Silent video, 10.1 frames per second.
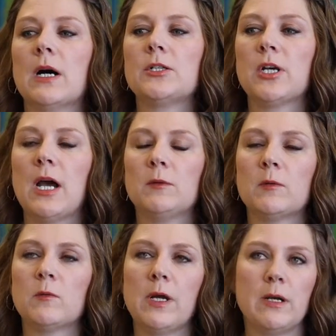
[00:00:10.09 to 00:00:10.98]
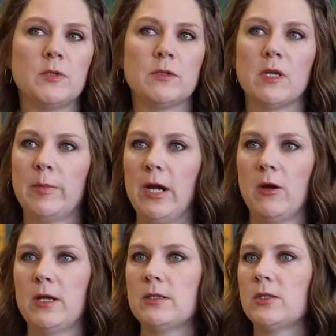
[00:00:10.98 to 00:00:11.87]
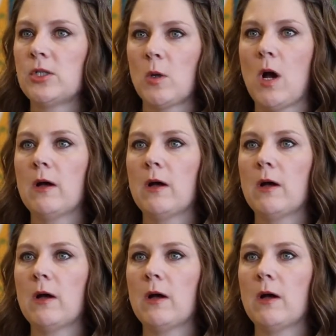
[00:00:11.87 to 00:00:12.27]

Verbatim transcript: a child will run up to their parent and show